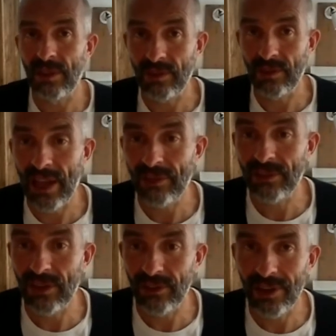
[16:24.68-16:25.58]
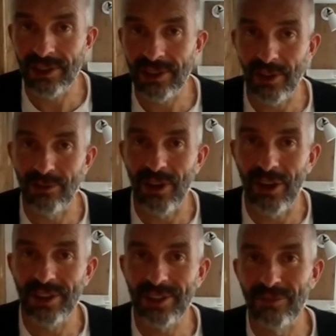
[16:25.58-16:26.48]
have to have a sort of
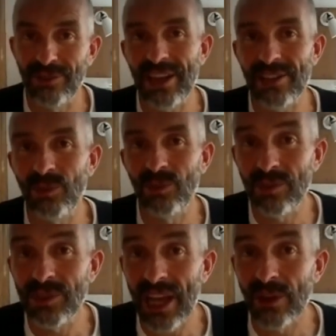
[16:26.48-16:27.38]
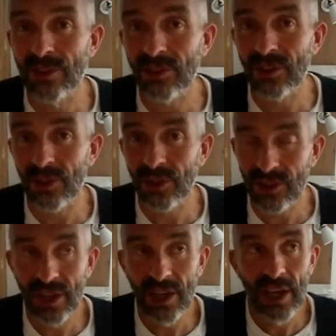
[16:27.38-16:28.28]
honest conversation with themselves, of course.
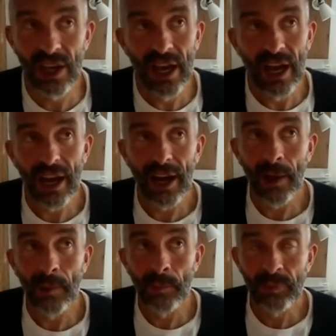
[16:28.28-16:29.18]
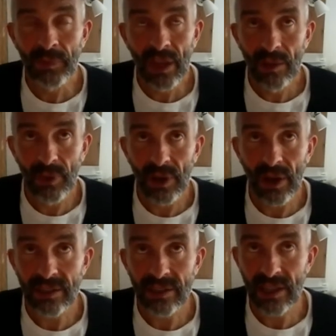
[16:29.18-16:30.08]
But
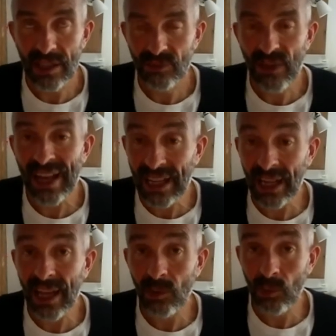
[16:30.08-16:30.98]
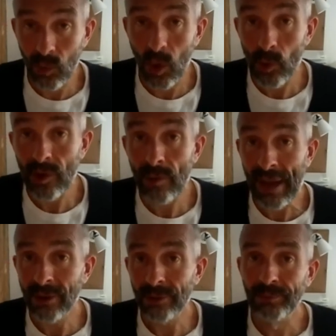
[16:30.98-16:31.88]
it's fairly clear what we're
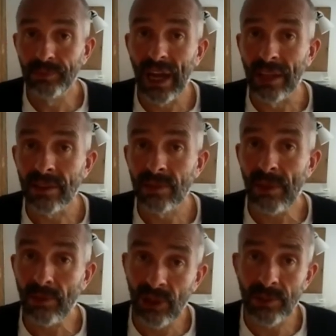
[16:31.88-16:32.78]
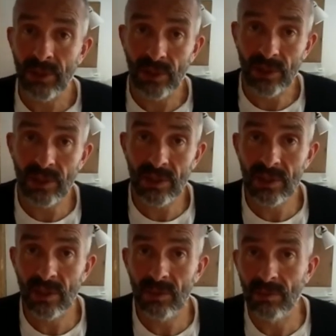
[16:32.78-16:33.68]
about, and people come to us
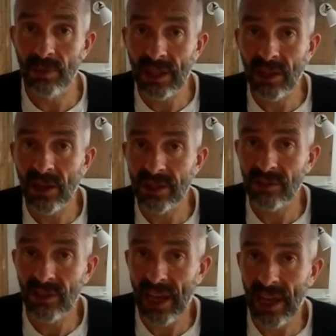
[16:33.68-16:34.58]
because of that.